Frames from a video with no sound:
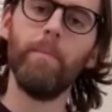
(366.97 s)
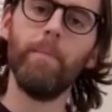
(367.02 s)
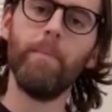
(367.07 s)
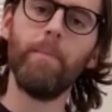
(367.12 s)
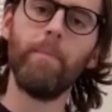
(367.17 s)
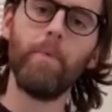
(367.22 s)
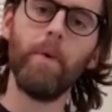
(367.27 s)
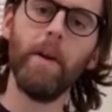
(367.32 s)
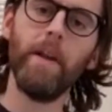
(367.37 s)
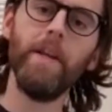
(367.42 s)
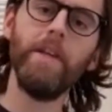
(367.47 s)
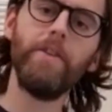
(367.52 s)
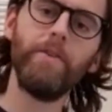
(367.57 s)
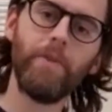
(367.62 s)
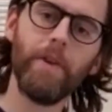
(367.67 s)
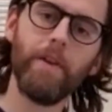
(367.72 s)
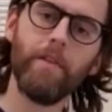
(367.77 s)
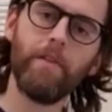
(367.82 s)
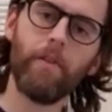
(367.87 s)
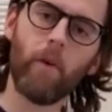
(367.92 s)
Pretty
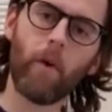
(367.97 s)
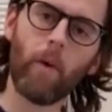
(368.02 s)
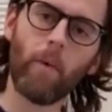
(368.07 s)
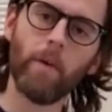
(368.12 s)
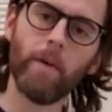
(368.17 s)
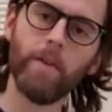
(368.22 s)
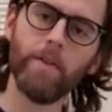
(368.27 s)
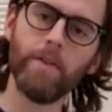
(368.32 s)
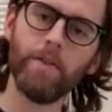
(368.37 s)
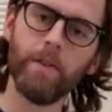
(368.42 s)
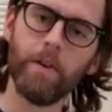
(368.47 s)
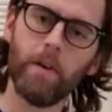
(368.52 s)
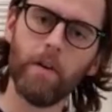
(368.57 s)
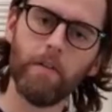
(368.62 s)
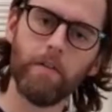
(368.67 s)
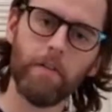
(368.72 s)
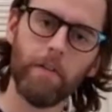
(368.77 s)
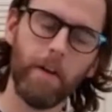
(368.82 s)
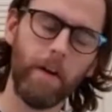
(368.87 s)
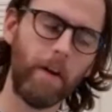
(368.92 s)
straightforward
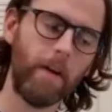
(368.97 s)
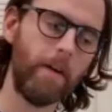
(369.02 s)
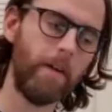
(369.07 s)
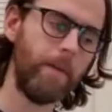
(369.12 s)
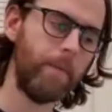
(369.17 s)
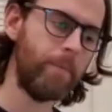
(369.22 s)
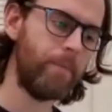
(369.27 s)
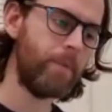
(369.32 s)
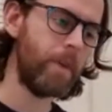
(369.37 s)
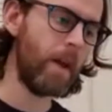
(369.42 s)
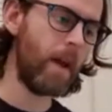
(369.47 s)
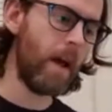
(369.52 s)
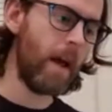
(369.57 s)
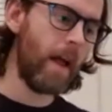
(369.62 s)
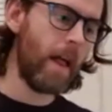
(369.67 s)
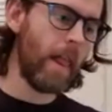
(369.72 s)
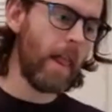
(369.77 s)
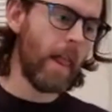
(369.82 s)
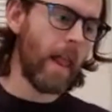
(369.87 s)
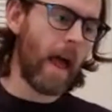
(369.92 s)
stuff there.
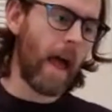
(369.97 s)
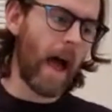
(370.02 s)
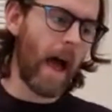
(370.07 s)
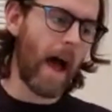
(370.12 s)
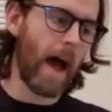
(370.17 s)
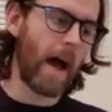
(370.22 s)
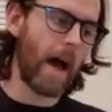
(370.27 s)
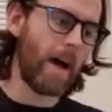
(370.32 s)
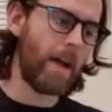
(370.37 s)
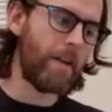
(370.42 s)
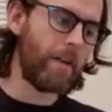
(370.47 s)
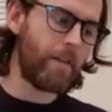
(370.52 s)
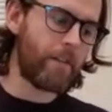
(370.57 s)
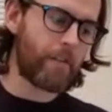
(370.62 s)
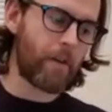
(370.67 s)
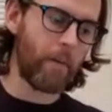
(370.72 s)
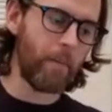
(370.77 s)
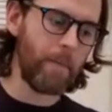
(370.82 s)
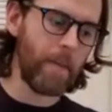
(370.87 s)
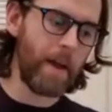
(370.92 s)
And
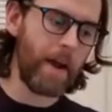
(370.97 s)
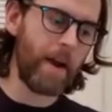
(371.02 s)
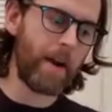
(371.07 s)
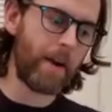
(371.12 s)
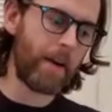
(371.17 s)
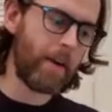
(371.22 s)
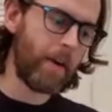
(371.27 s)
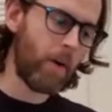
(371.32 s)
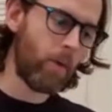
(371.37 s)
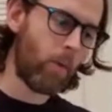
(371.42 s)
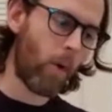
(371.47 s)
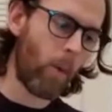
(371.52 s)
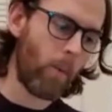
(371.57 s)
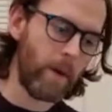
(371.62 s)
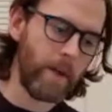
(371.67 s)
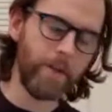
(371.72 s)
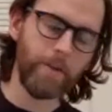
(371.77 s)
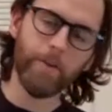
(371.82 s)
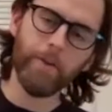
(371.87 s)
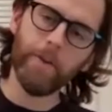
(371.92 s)
from there, what
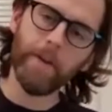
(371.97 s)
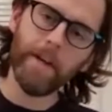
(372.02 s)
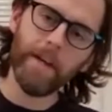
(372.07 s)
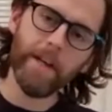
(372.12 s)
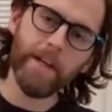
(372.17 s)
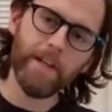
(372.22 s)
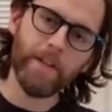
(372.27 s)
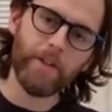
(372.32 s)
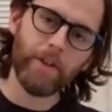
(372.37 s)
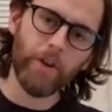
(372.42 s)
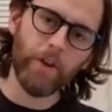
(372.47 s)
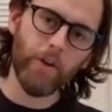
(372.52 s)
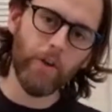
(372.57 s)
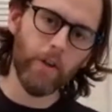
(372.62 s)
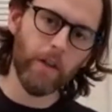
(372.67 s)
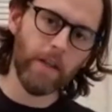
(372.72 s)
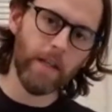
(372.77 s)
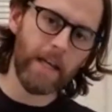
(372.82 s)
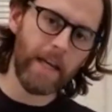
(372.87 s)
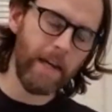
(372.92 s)
we do is you
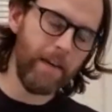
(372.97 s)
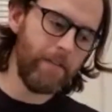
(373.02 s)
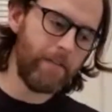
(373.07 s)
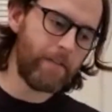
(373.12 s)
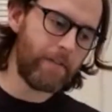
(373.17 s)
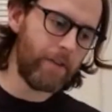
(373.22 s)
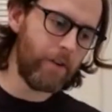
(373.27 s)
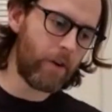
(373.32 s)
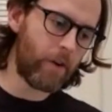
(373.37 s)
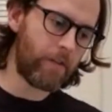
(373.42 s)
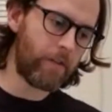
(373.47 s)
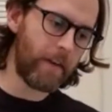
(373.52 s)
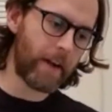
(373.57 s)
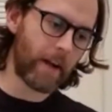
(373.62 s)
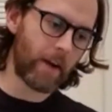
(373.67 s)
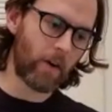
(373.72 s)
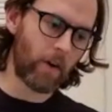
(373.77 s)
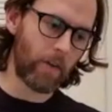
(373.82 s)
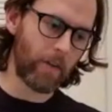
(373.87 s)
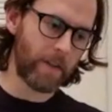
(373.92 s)
leave your
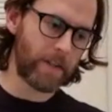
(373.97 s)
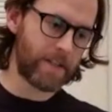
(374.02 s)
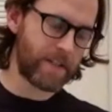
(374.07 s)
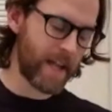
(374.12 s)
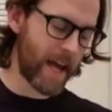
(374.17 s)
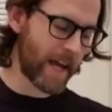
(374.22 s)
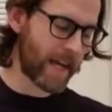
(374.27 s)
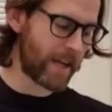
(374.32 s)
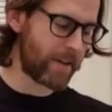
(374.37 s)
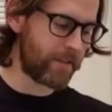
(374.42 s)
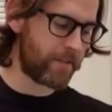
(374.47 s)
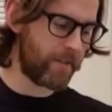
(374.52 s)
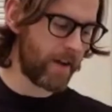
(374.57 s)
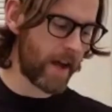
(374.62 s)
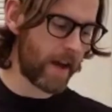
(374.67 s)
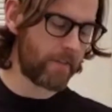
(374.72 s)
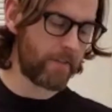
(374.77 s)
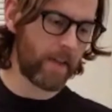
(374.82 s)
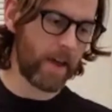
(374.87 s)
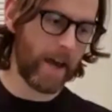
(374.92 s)
finger on the 2nd
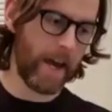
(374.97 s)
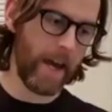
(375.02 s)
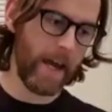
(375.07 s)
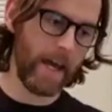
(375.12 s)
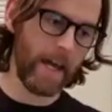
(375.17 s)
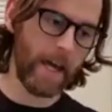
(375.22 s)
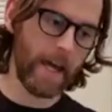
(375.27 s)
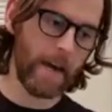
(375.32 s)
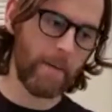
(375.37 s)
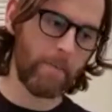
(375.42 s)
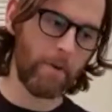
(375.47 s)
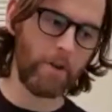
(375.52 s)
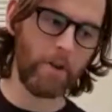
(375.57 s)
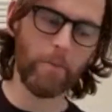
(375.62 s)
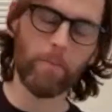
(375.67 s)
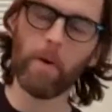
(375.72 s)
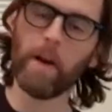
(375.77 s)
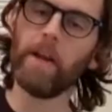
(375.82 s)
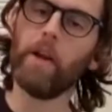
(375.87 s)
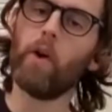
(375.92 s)
fret of the A, but you
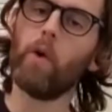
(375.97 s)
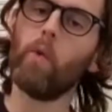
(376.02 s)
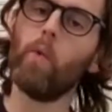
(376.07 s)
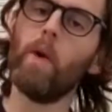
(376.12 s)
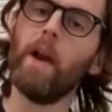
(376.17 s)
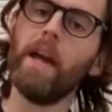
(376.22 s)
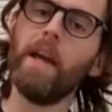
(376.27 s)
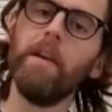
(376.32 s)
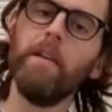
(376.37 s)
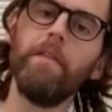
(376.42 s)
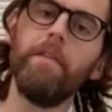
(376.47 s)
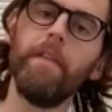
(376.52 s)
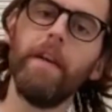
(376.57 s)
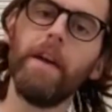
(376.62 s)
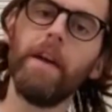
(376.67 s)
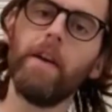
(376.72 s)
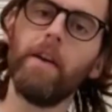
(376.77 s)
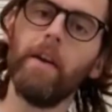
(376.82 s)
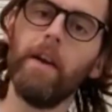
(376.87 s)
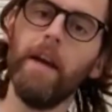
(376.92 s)
bring your ring
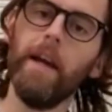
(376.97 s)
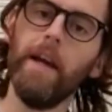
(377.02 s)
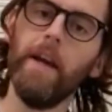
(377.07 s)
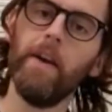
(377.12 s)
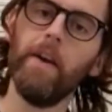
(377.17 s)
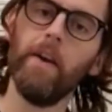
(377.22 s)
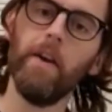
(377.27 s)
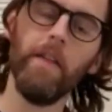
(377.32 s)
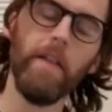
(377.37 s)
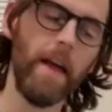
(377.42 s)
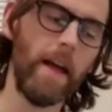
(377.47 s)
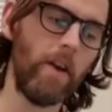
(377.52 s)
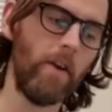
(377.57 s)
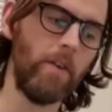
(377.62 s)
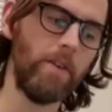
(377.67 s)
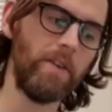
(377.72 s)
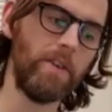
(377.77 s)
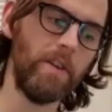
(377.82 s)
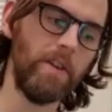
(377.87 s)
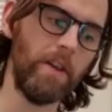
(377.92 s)
finger here, then
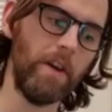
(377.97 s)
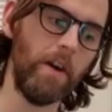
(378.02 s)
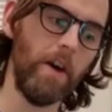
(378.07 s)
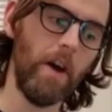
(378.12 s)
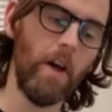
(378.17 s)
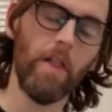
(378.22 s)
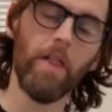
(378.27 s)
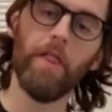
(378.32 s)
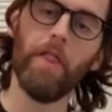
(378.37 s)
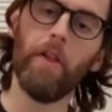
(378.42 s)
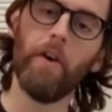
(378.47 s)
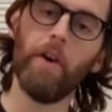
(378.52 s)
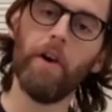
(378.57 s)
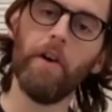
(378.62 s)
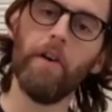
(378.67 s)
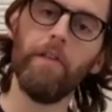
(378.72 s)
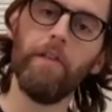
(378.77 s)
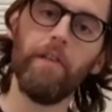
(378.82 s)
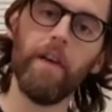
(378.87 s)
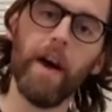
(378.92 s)
onto the
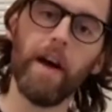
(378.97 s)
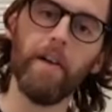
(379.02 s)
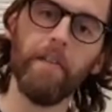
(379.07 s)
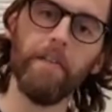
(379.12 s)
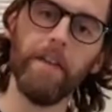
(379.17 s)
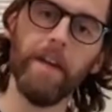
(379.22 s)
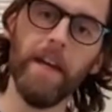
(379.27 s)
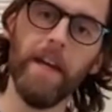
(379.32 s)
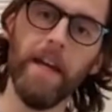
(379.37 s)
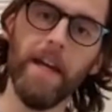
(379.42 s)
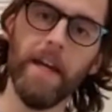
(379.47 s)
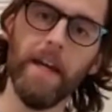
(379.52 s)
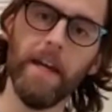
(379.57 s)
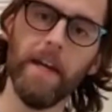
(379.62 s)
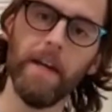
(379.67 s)
3rd fret of the E.